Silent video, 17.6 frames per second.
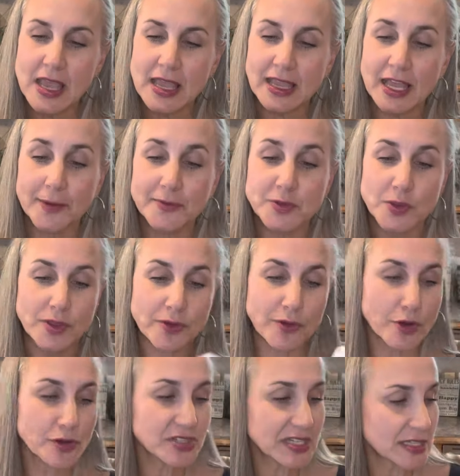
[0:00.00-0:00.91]
Comes with a
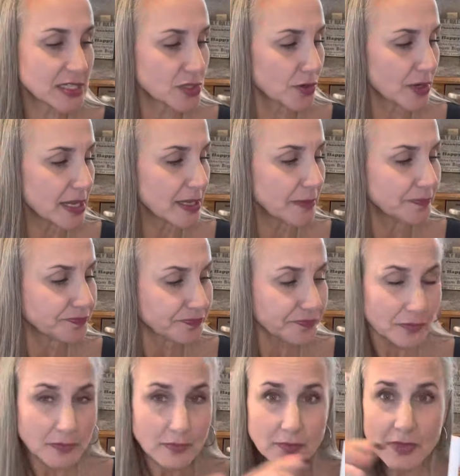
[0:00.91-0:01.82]
rotisserie,
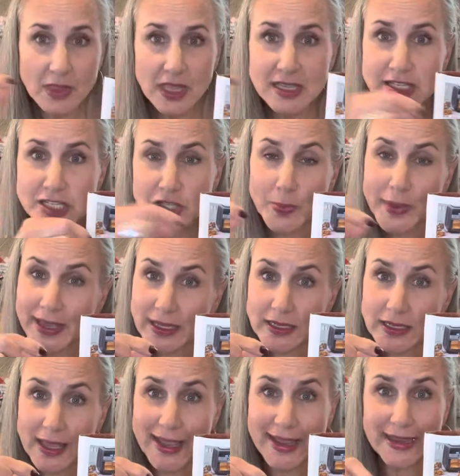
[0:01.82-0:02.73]
spit,
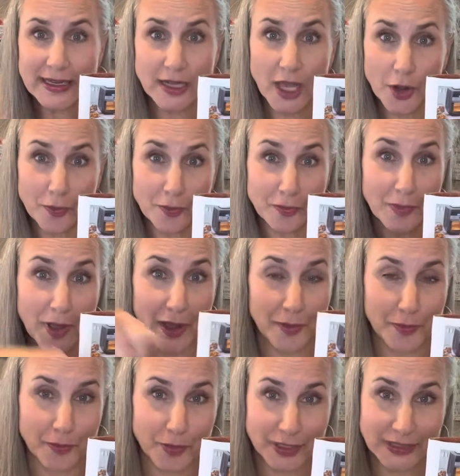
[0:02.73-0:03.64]
and a
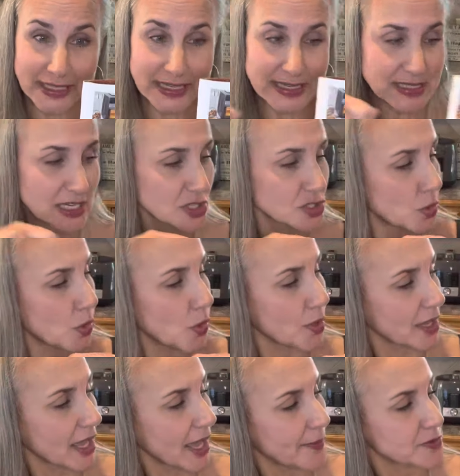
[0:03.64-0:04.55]
releasing
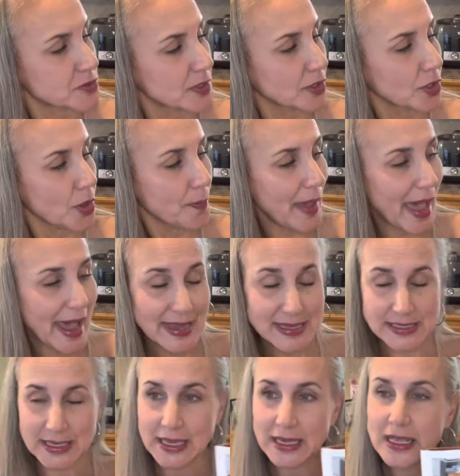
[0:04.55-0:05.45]
tool. It comes with a little
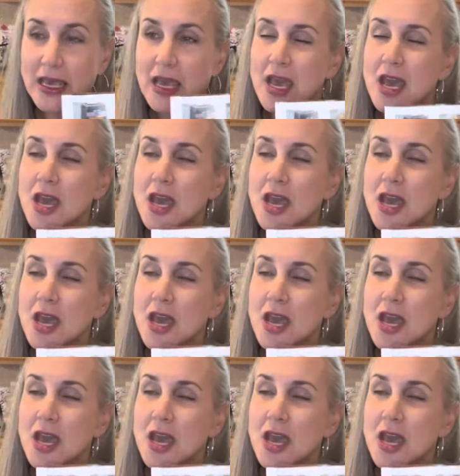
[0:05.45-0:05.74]
basket.